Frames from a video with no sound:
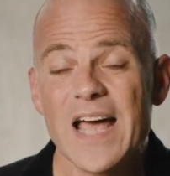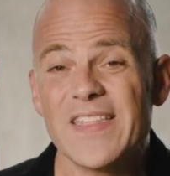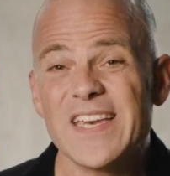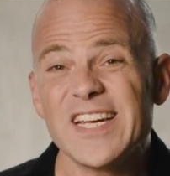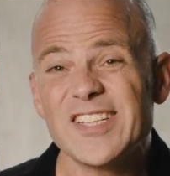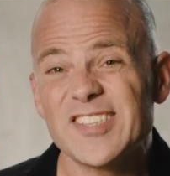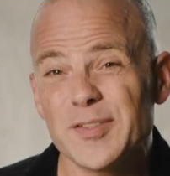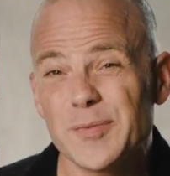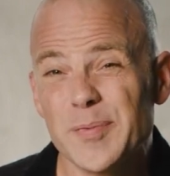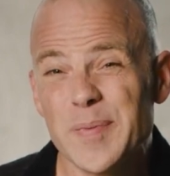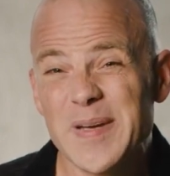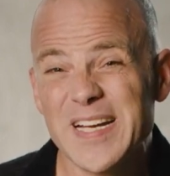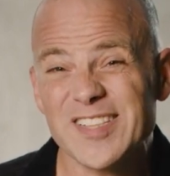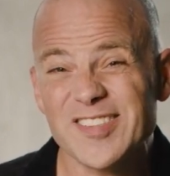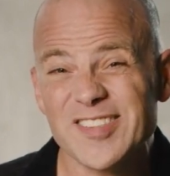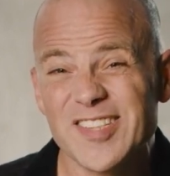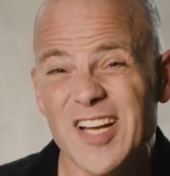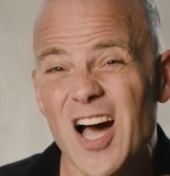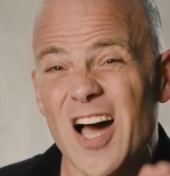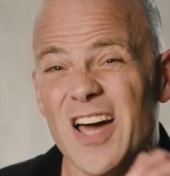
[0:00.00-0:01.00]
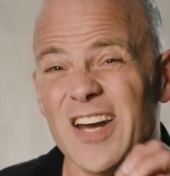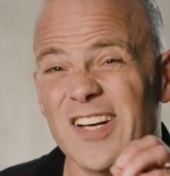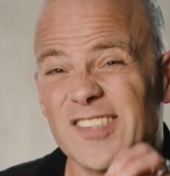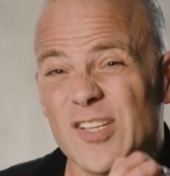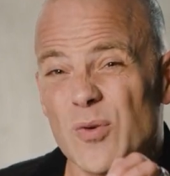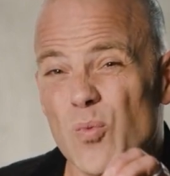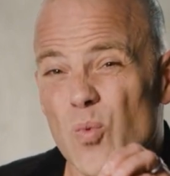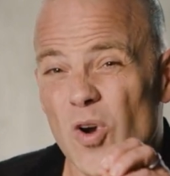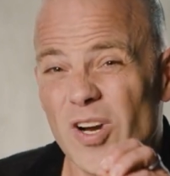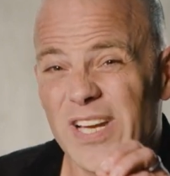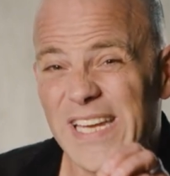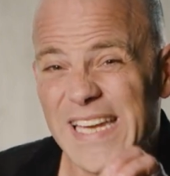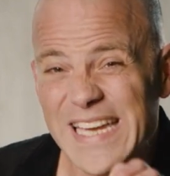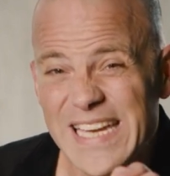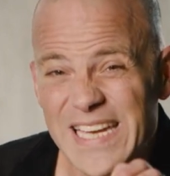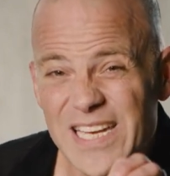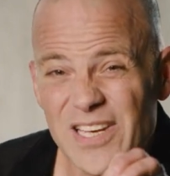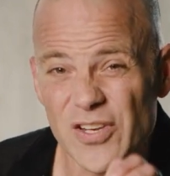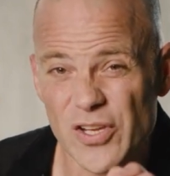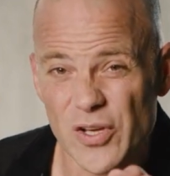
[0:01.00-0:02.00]
And then he says, because God is at work
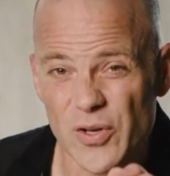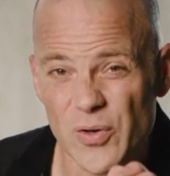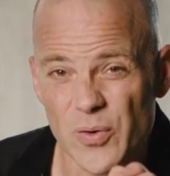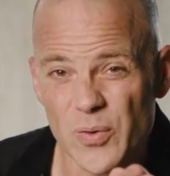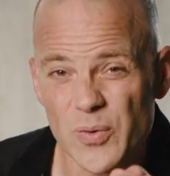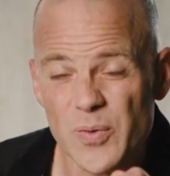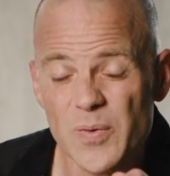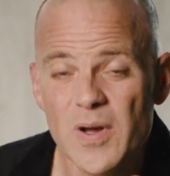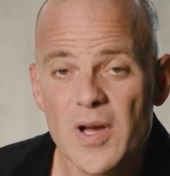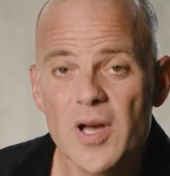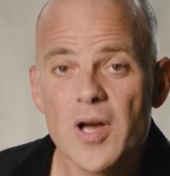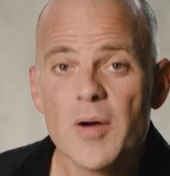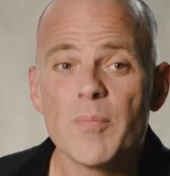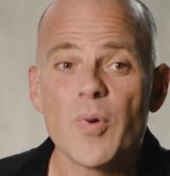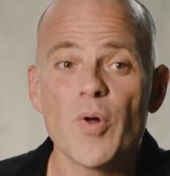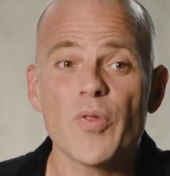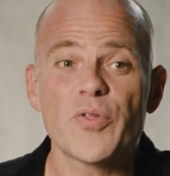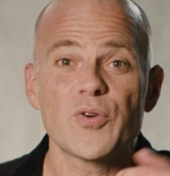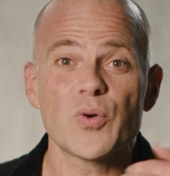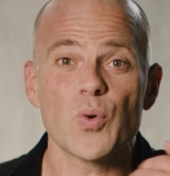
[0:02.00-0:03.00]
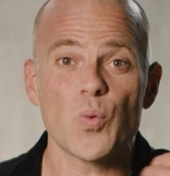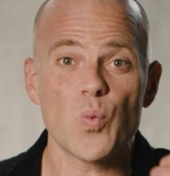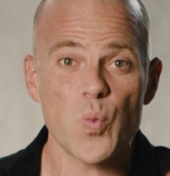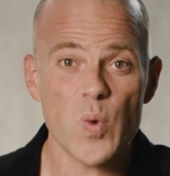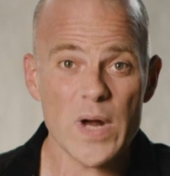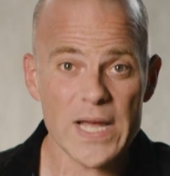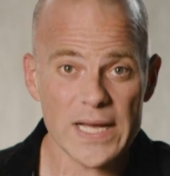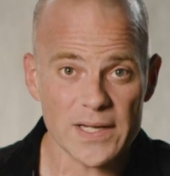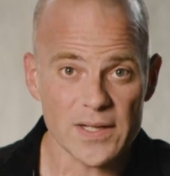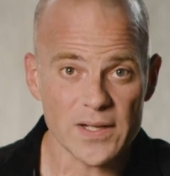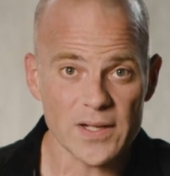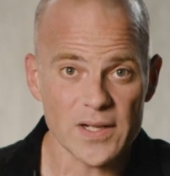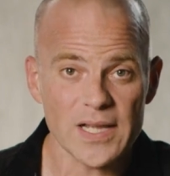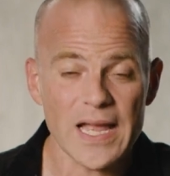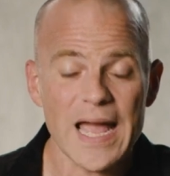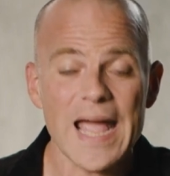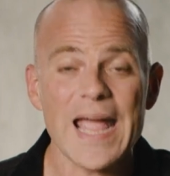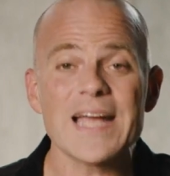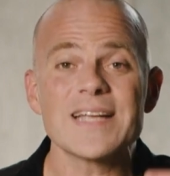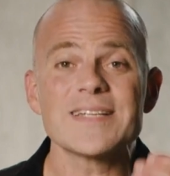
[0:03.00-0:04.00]
in you, both to
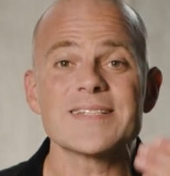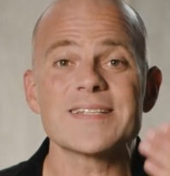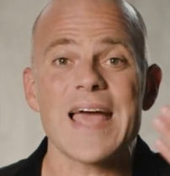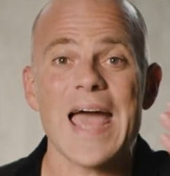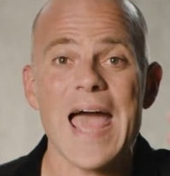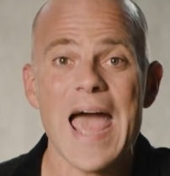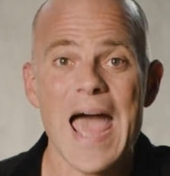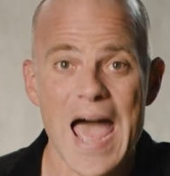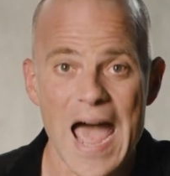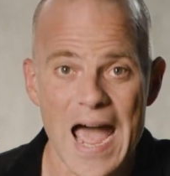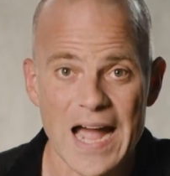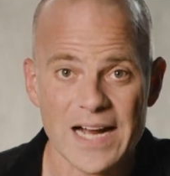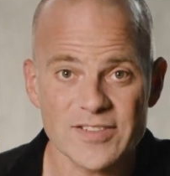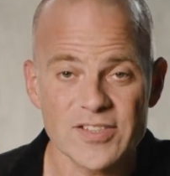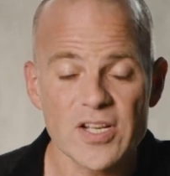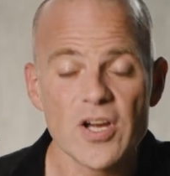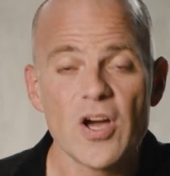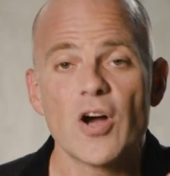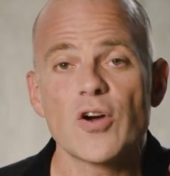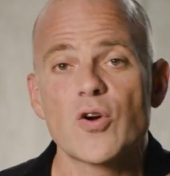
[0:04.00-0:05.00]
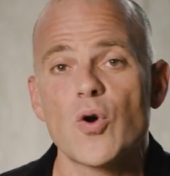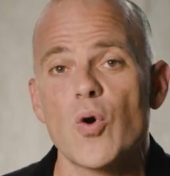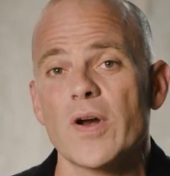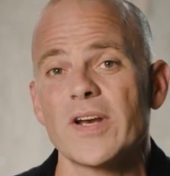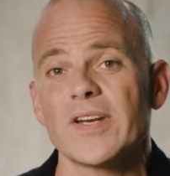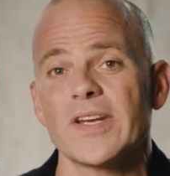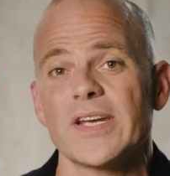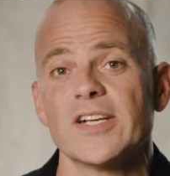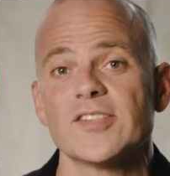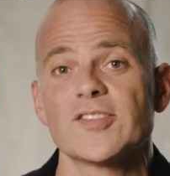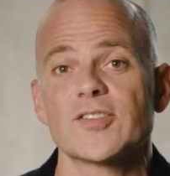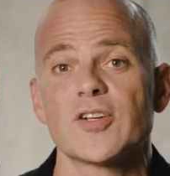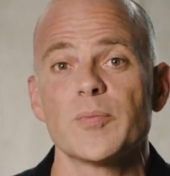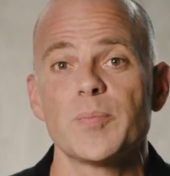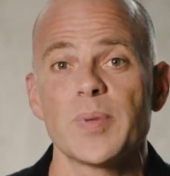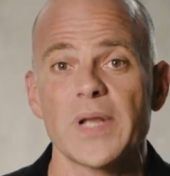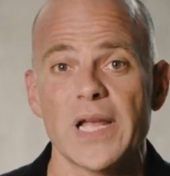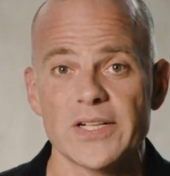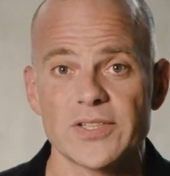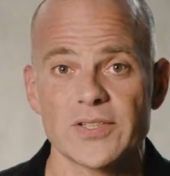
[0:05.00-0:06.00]
will and to act according to His
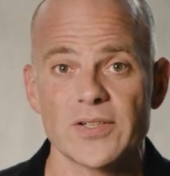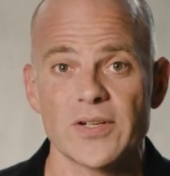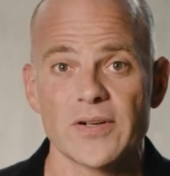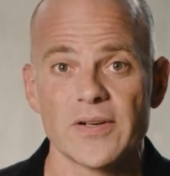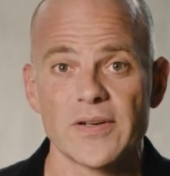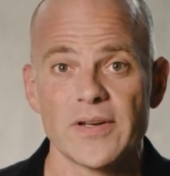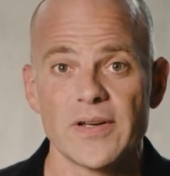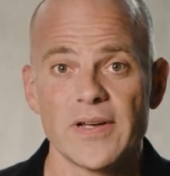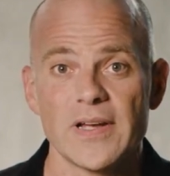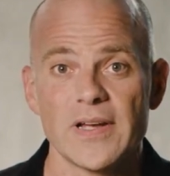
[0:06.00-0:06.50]
good pleasure.